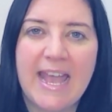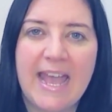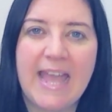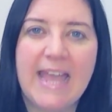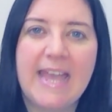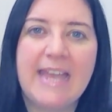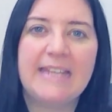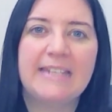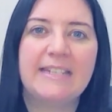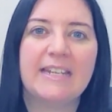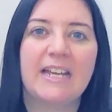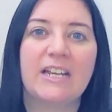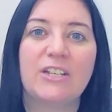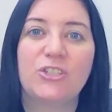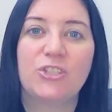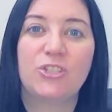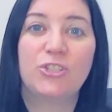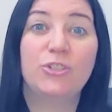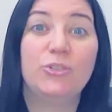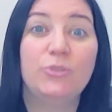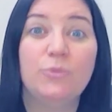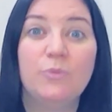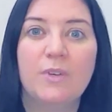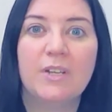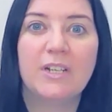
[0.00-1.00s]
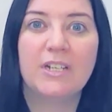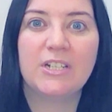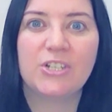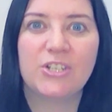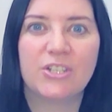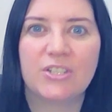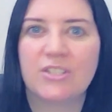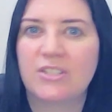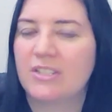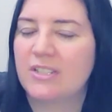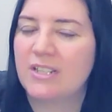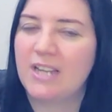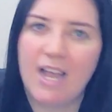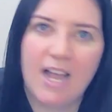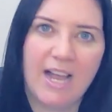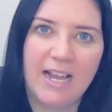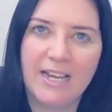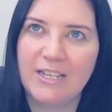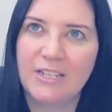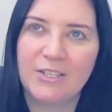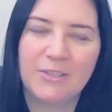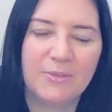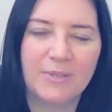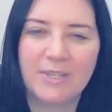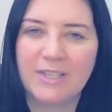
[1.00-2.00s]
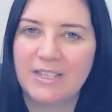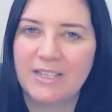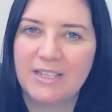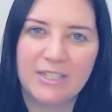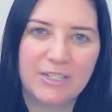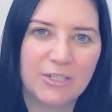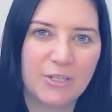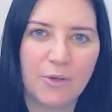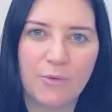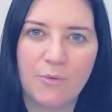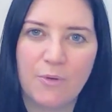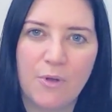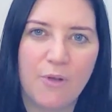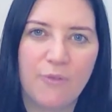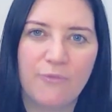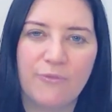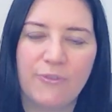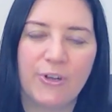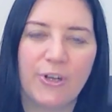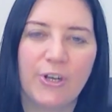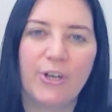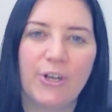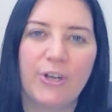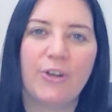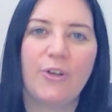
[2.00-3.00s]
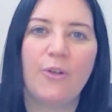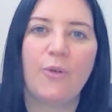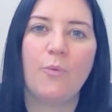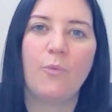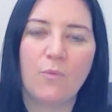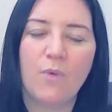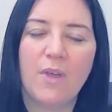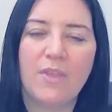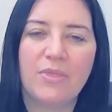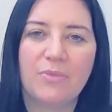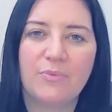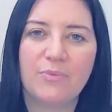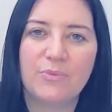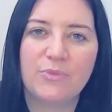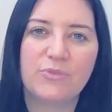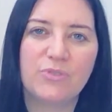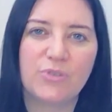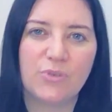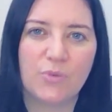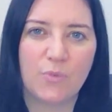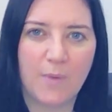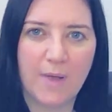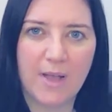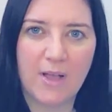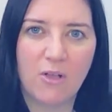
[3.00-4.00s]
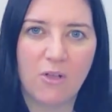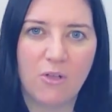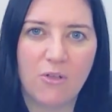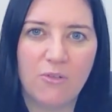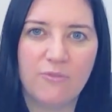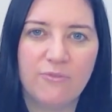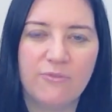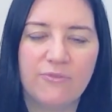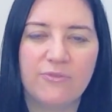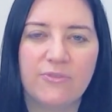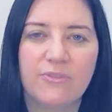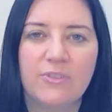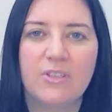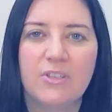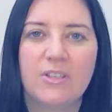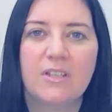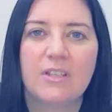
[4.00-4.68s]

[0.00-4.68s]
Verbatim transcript: And I do want to just kind of quickly go over 1 through 12